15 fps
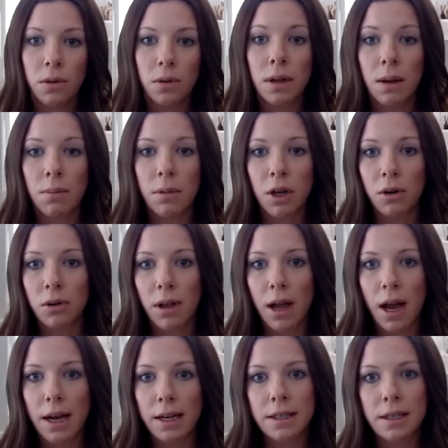can be
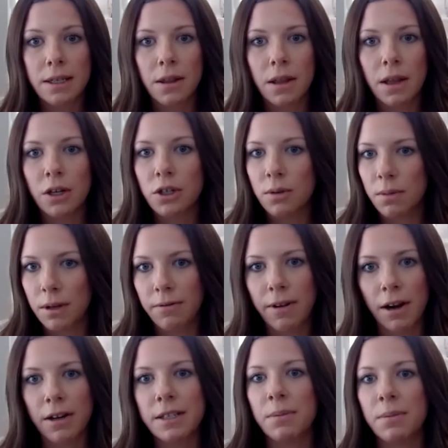utilized. It should be
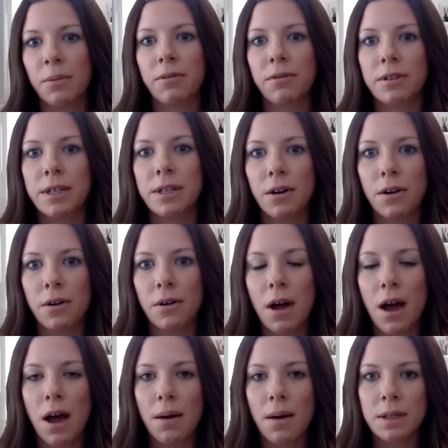very similar for dental,
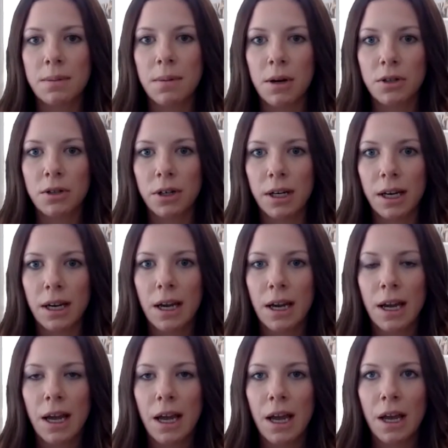especially
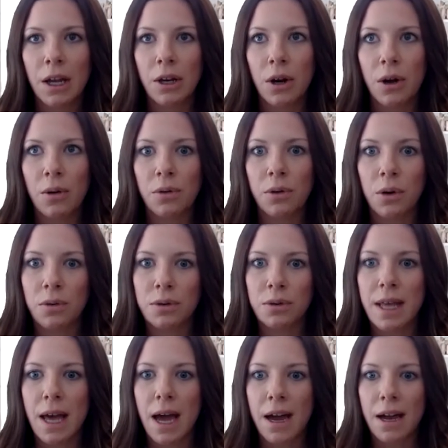those
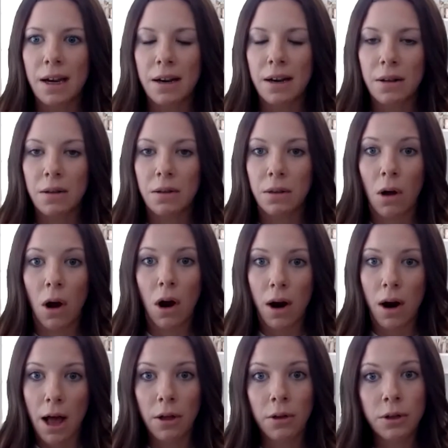that
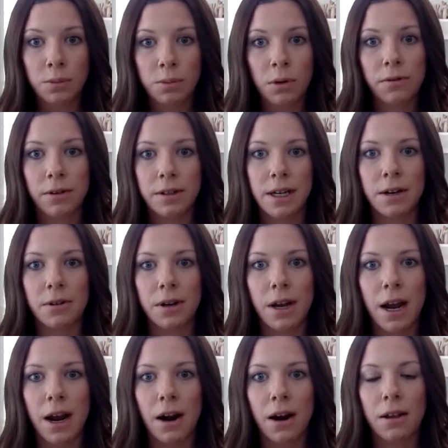are eligible for dental
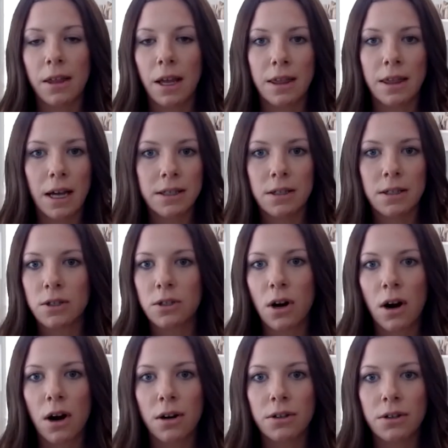care. Like that's a
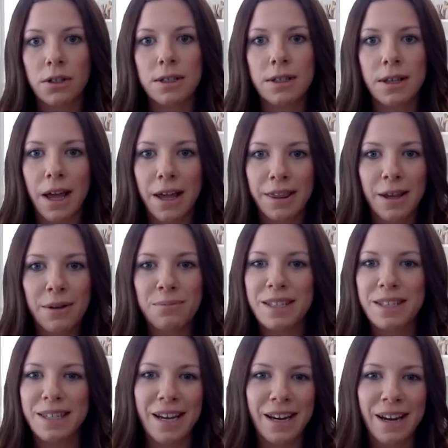start. Just let them
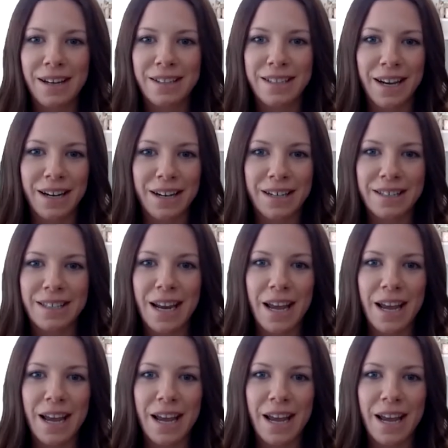see a dentist